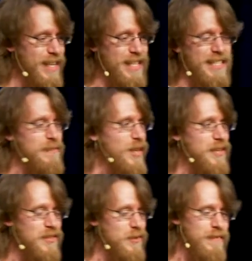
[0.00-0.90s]
it seemed like
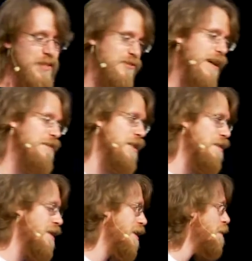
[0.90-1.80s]
the sort of extravagant
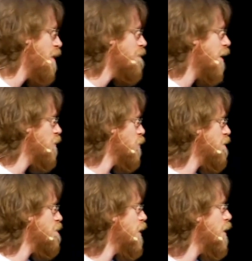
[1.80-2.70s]
thing that my father would
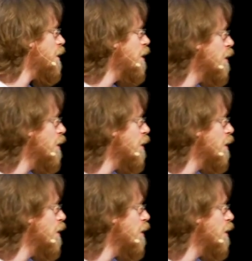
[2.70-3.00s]
have done.